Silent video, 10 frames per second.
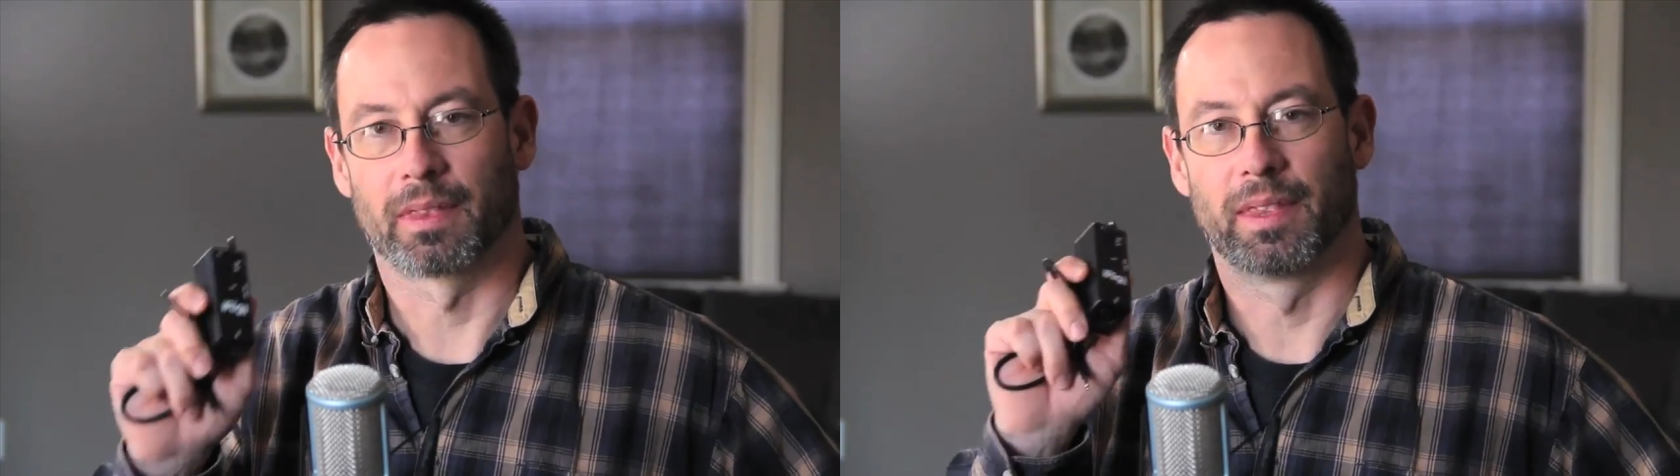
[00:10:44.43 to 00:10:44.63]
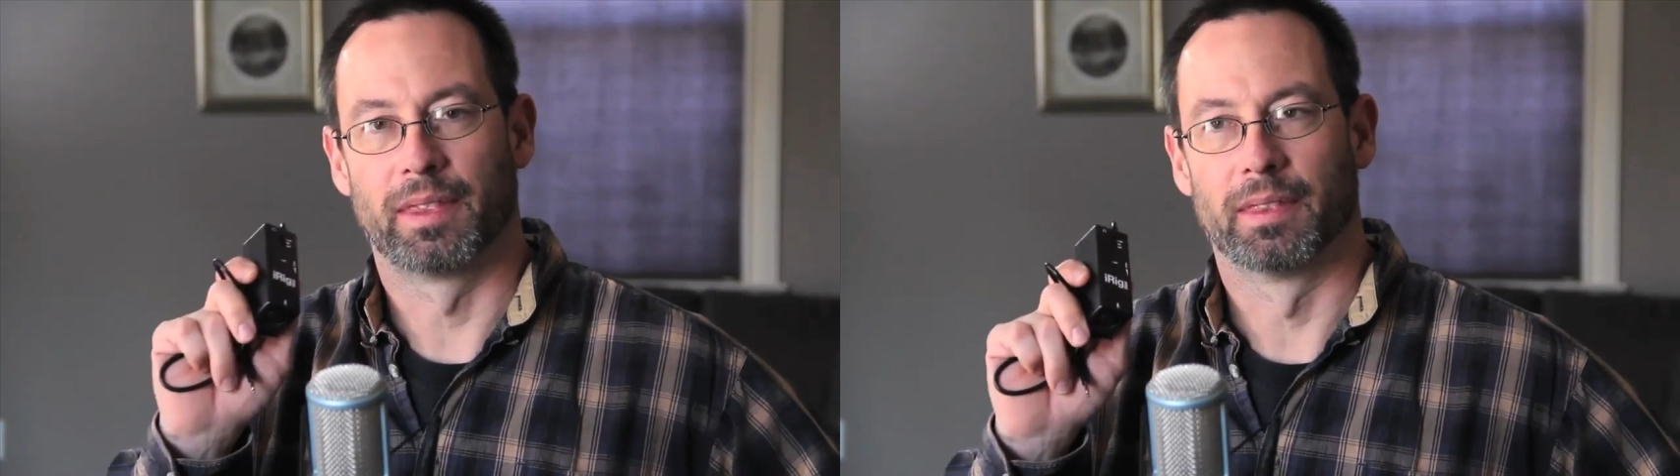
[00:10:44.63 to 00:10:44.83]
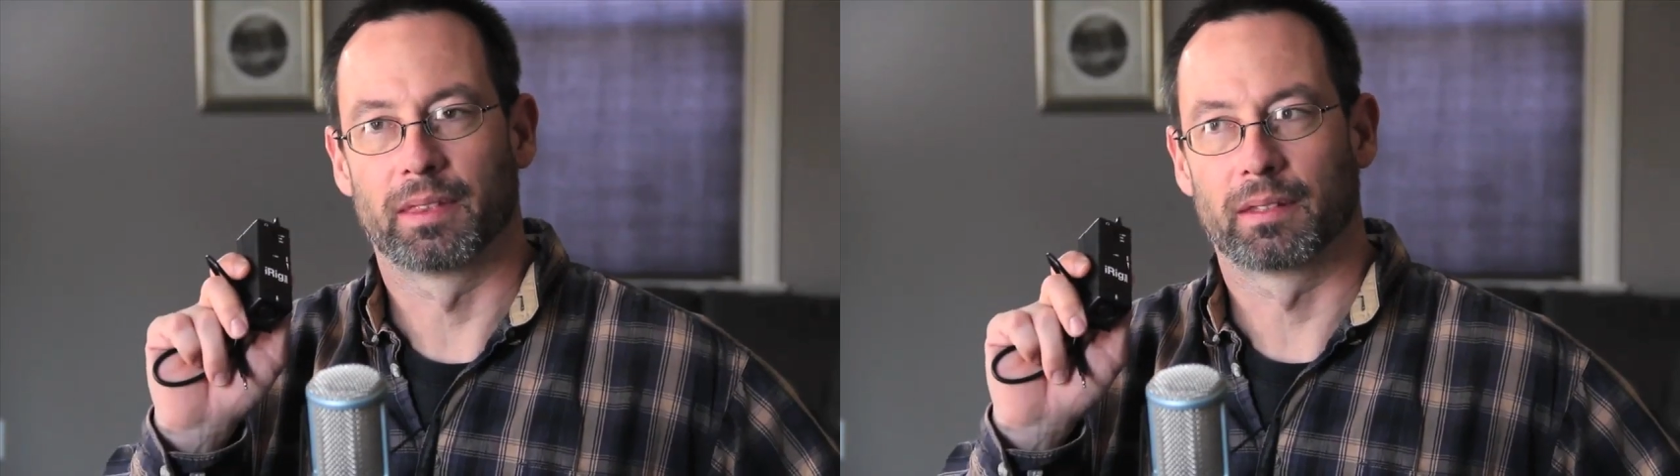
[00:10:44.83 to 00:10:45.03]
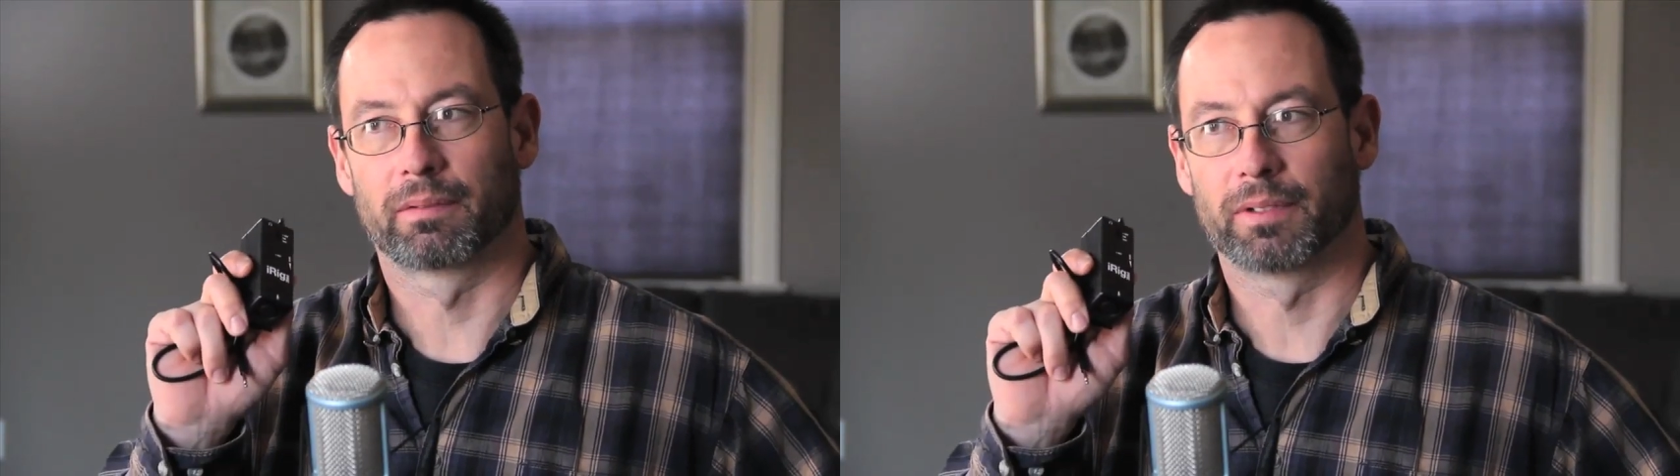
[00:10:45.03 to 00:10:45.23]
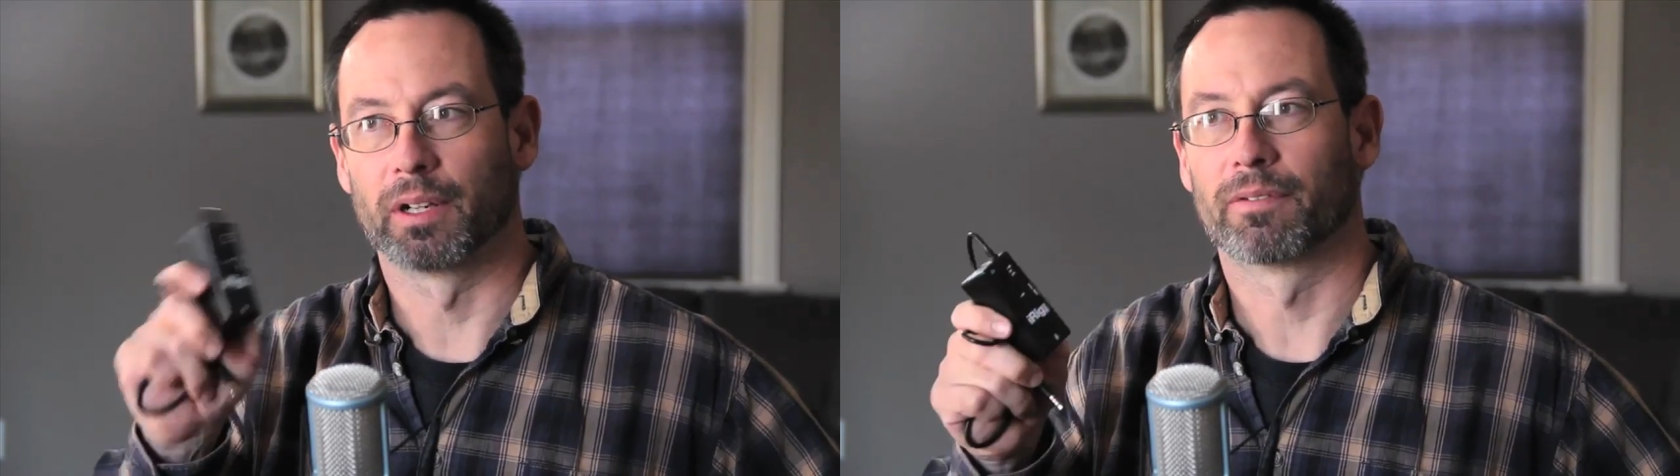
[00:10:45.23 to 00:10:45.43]

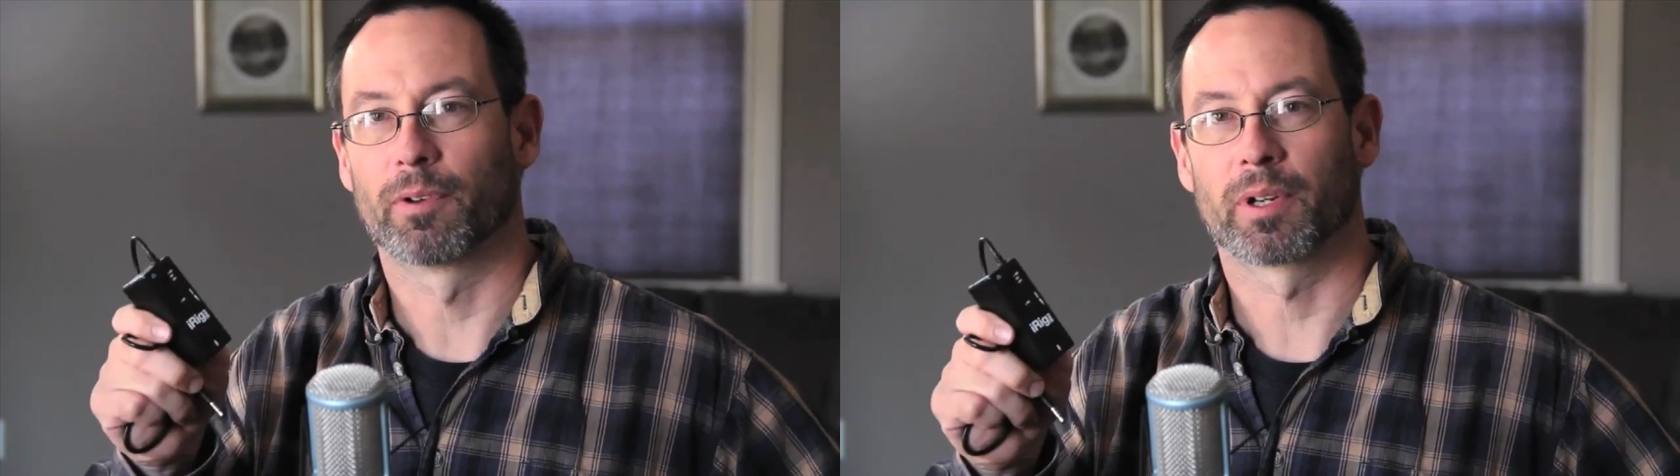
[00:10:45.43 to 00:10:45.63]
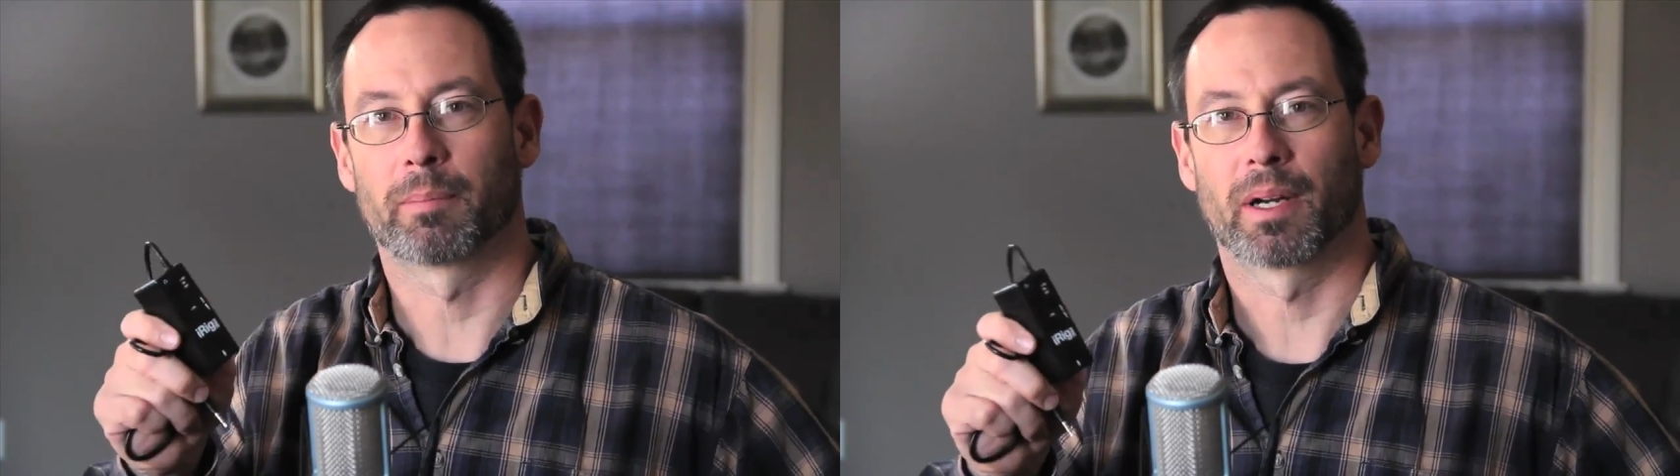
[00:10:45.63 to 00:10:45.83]
you know, forty